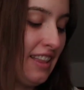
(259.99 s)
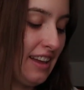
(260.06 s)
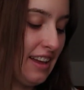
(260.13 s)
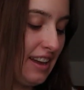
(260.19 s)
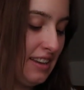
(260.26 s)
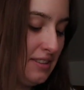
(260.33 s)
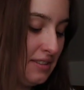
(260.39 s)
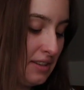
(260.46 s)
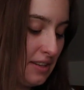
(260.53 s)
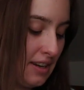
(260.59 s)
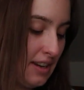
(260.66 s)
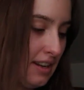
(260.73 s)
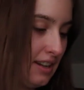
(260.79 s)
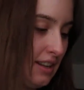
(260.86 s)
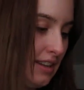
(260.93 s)
like I used to
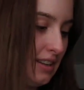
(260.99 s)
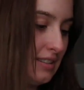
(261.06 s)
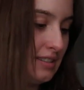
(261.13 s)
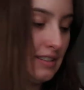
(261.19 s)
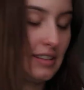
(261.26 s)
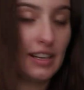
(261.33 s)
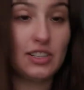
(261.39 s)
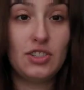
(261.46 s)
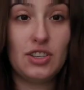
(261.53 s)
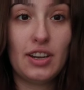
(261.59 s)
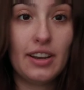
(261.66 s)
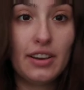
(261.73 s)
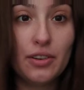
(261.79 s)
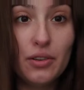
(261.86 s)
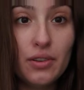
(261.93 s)
kind of like sketch
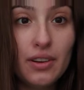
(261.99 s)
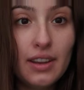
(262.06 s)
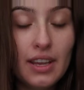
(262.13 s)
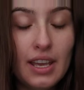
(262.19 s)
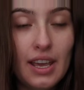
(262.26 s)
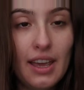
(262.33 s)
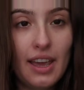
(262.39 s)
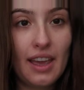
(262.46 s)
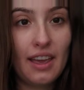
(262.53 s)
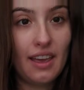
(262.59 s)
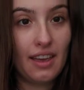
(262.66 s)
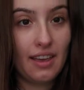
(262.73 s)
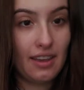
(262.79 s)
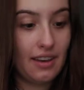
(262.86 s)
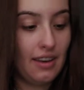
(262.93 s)
it out
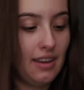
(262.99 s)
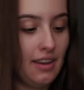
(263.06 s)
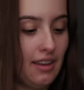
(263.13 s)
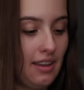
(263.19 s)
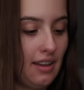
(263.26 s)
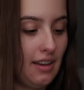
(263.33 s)
and